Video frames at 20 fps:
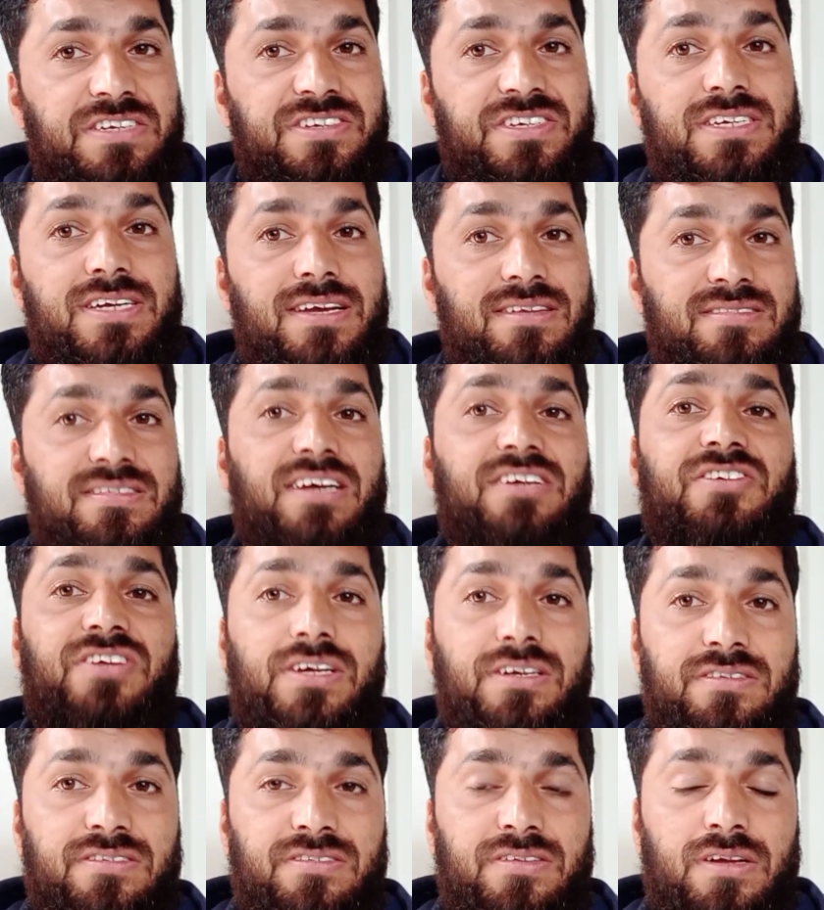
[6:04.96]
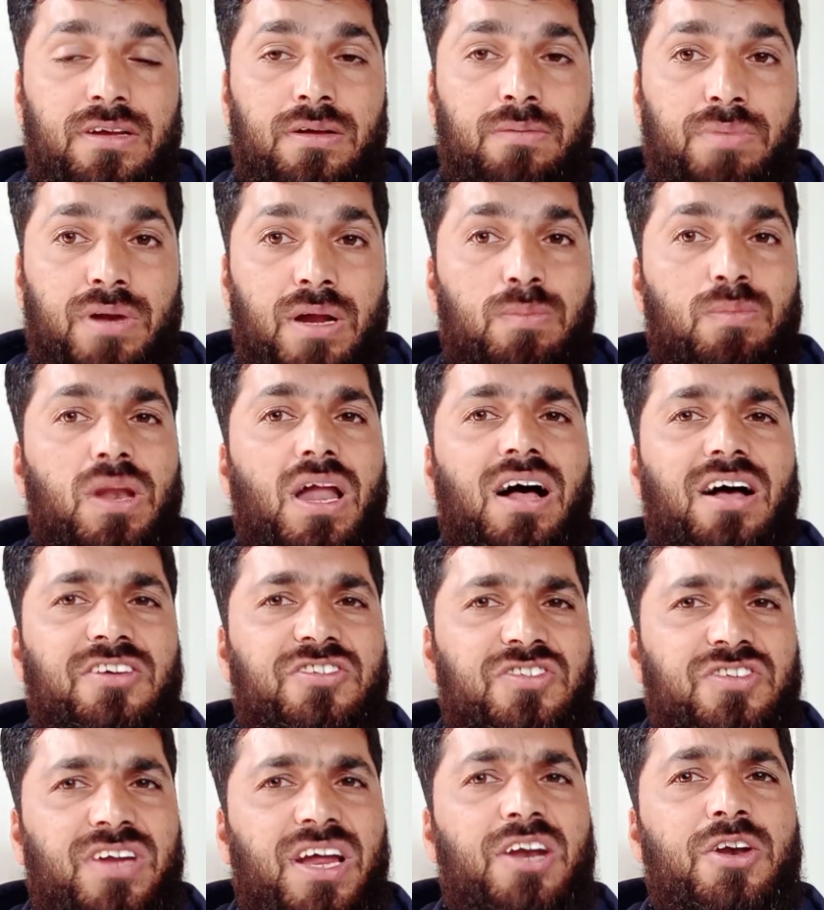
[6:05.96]
GS sections from
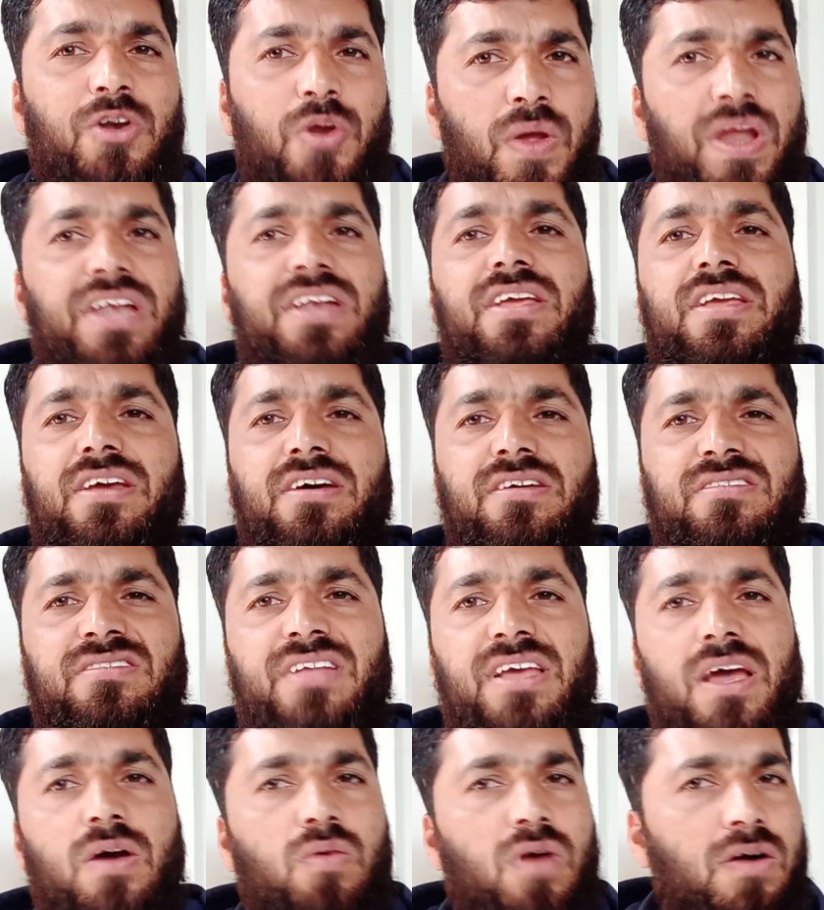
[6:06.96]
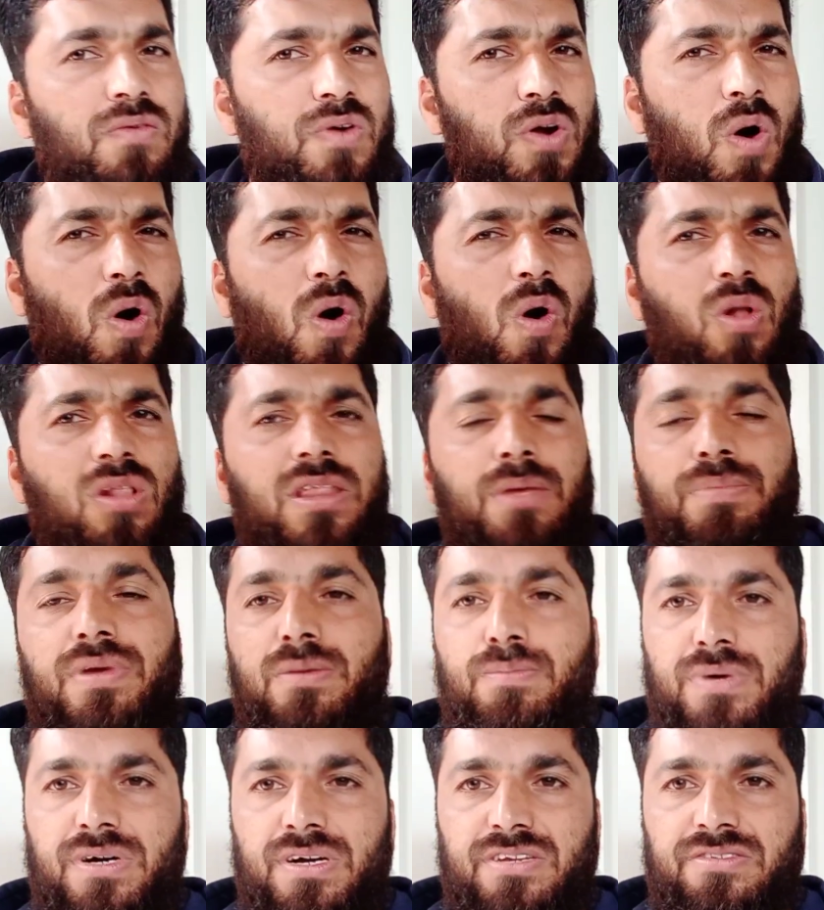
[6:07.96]
last 10-20 years. They have covered all the
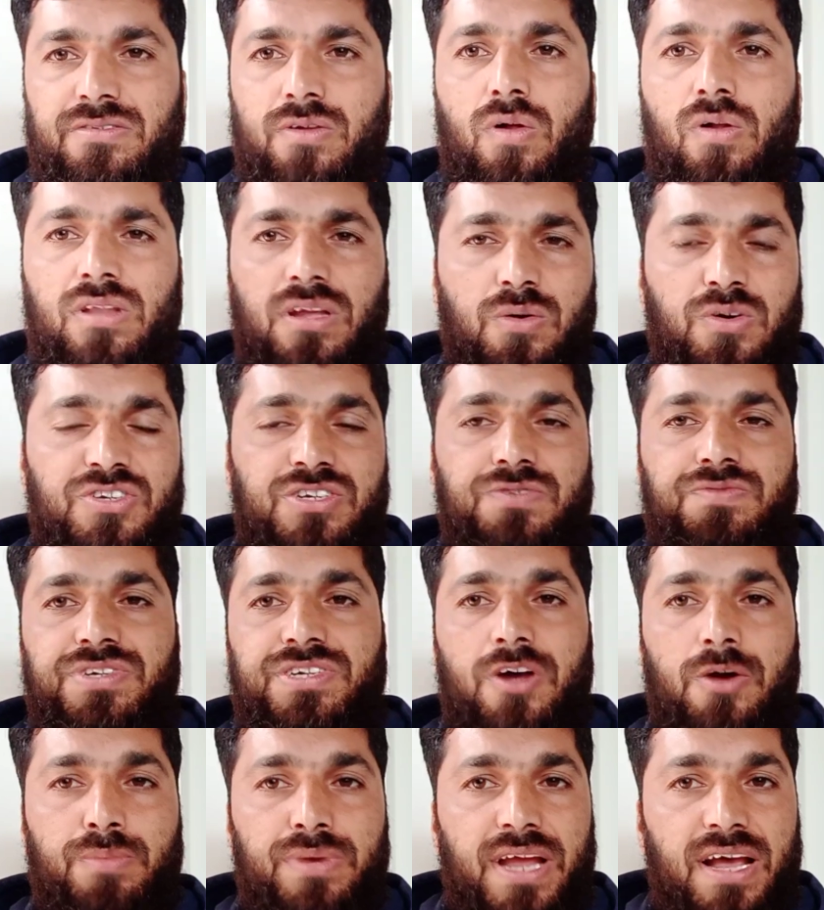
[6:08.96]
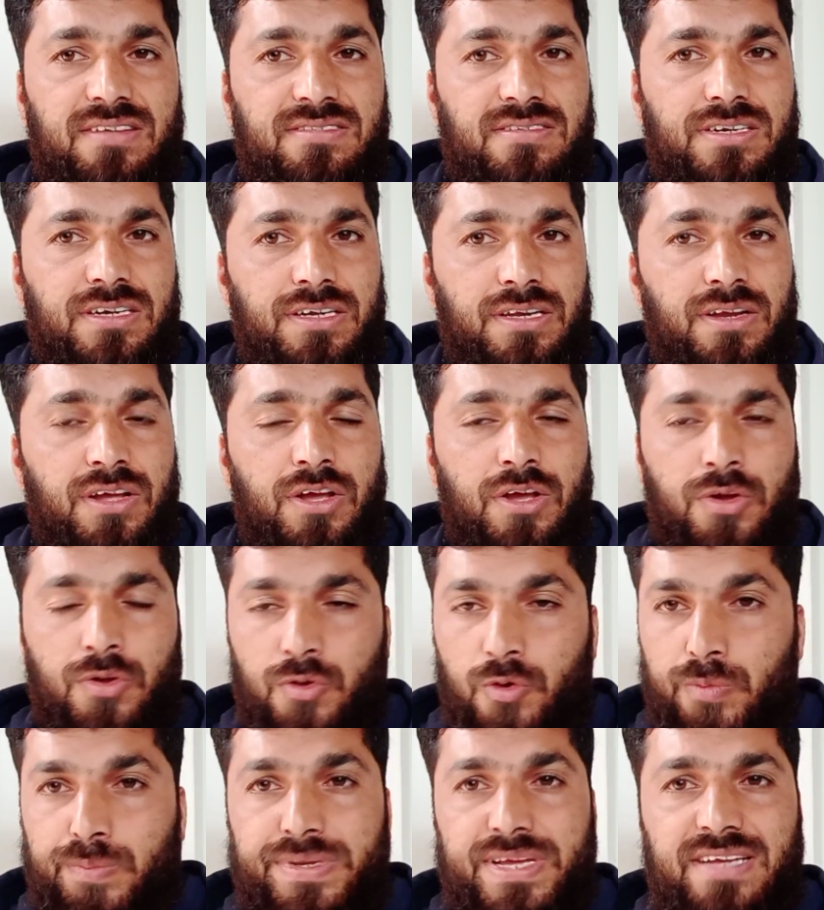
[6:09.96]
papers, all the questions which have been asked in
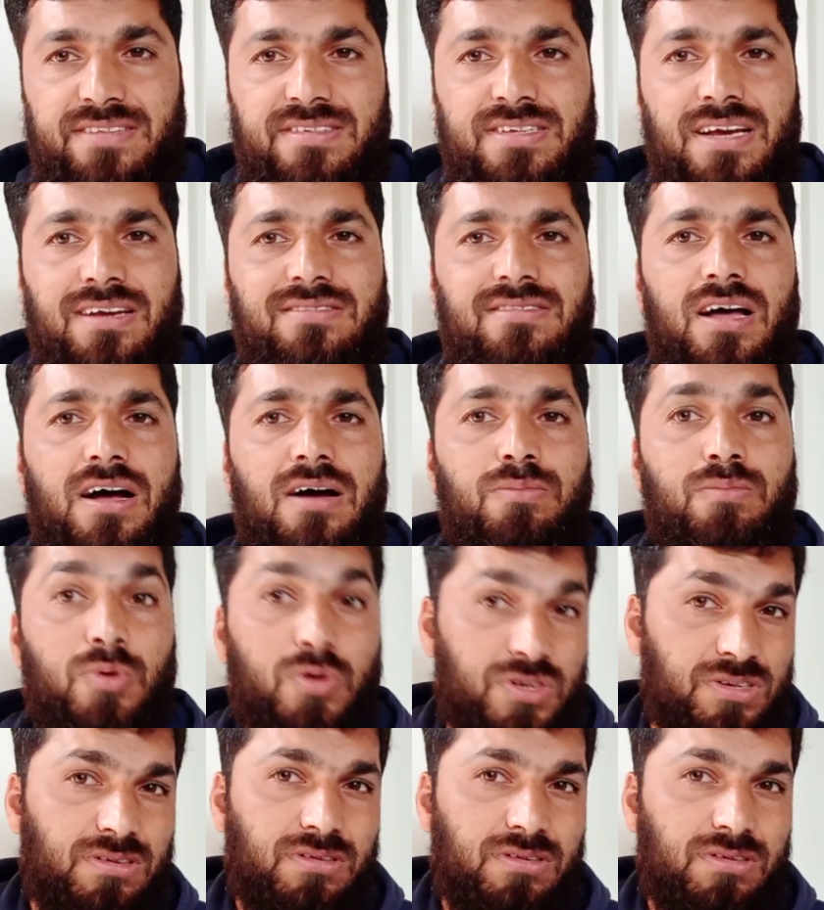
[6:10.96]
UPSC exam,